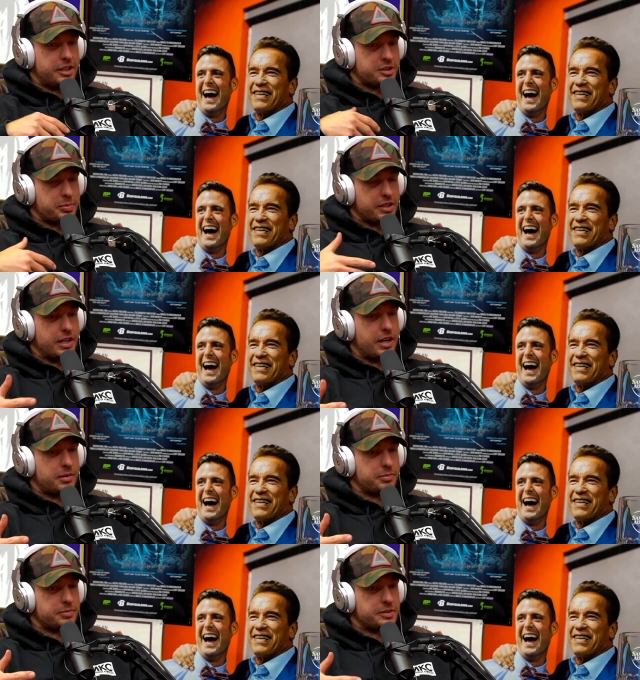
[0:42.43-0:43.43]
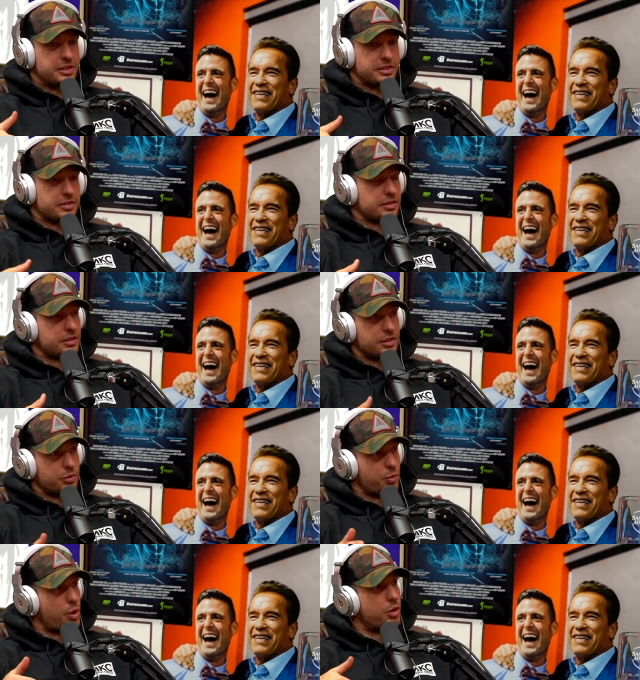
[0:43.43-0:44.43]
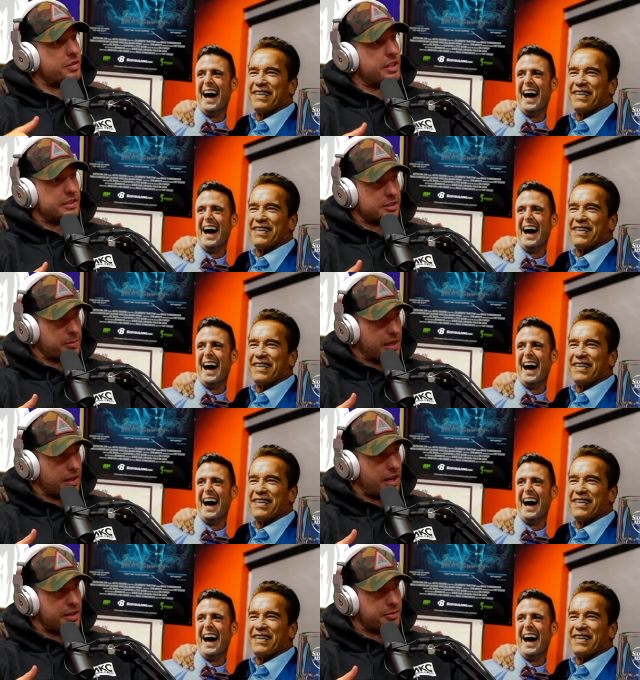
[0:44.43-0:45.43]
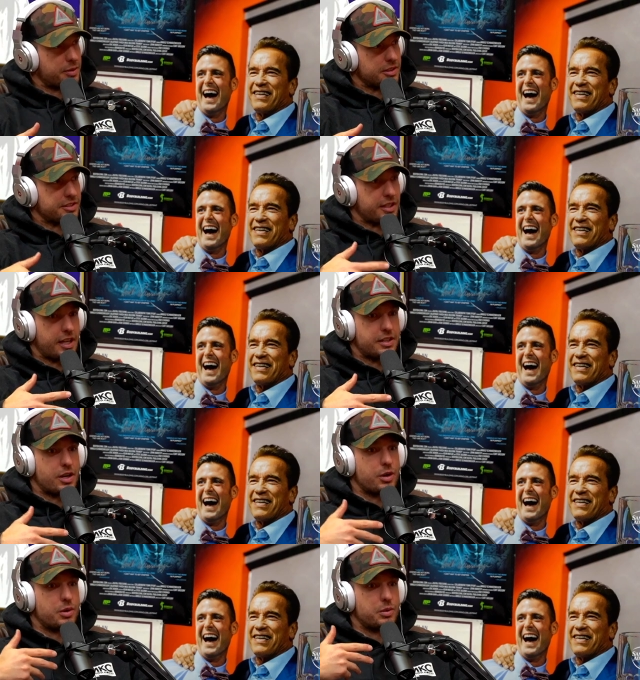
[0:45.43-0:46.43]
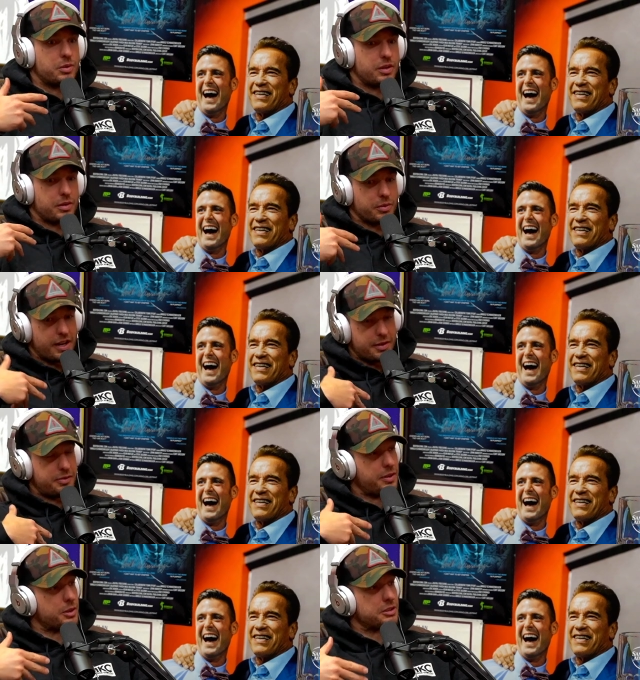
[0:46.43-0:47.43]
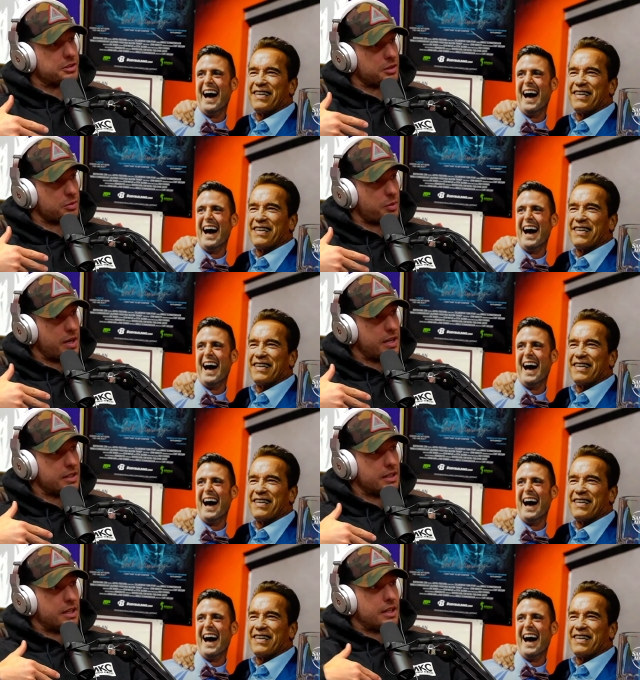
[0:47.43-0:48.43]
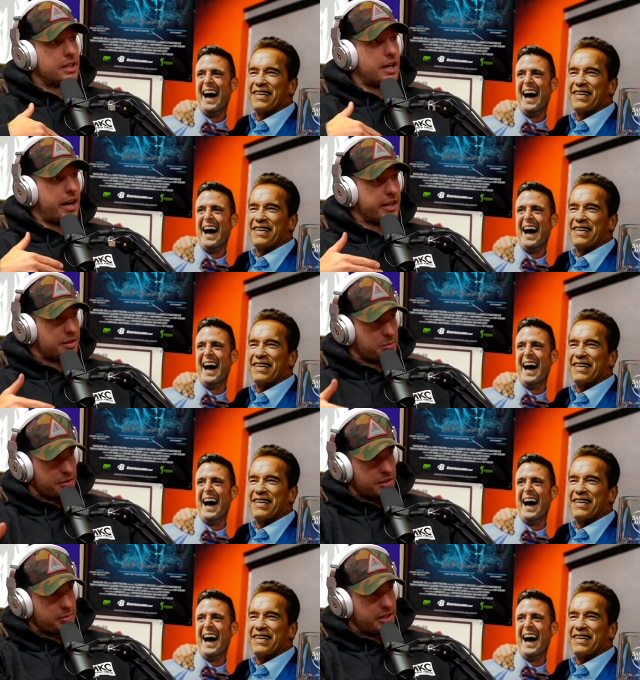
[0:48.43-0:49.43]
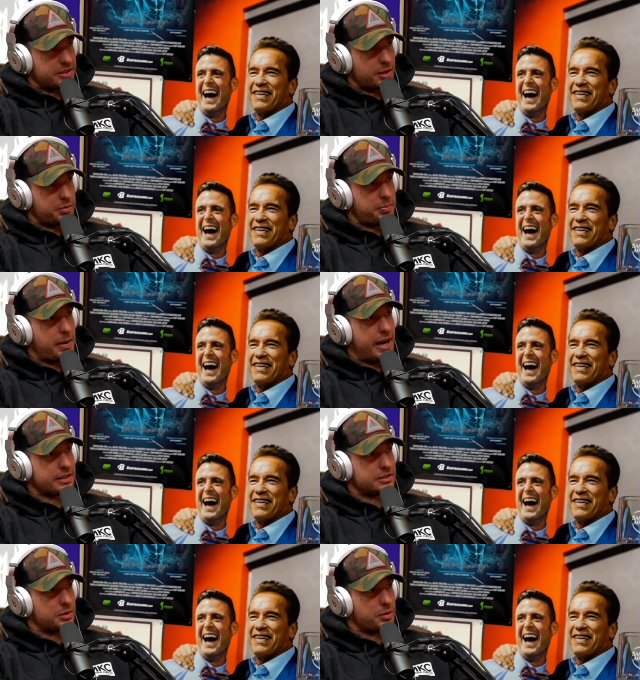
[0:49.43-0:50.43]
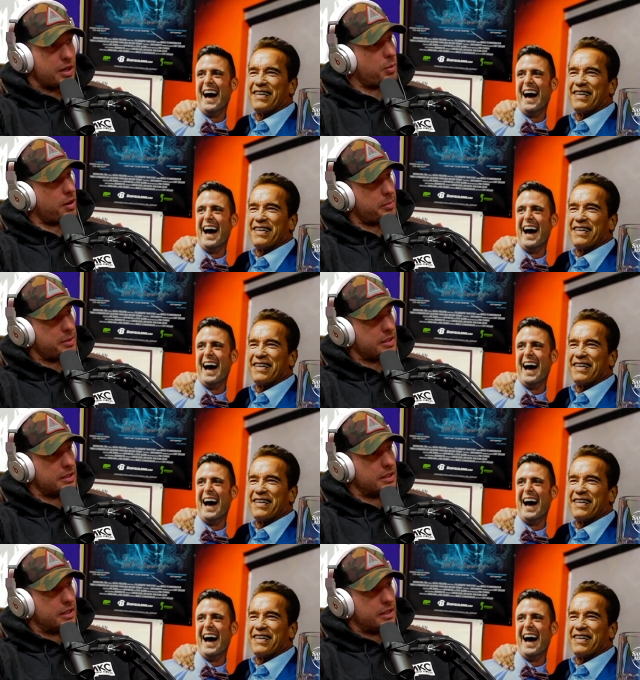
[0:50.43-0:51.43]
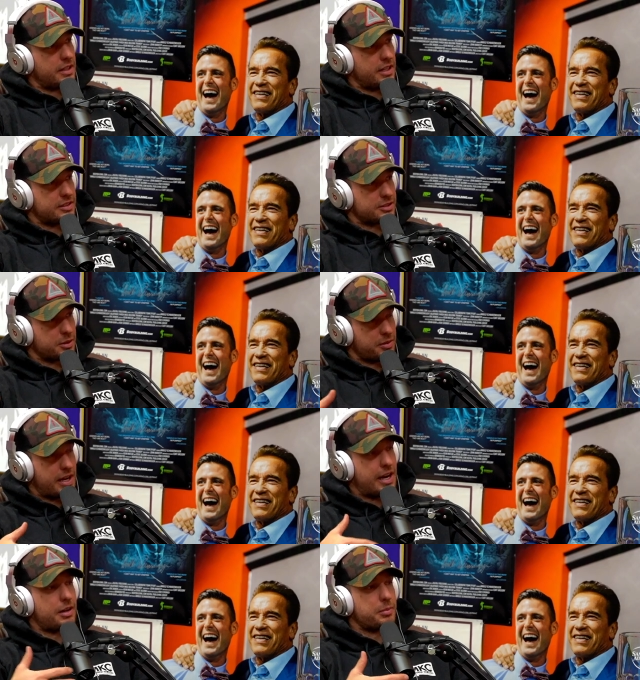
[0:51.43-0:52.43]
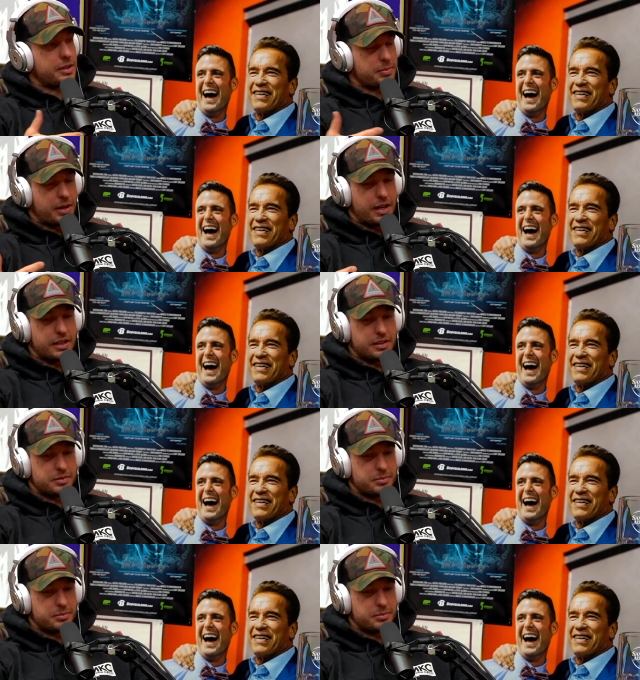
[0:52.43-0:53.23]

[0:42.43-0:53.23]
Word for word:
Speaker 1: it's become just woven into my life where it's like I know when I feel a certain way, I can breathe myself back to where I want to be. Love that. And so now like my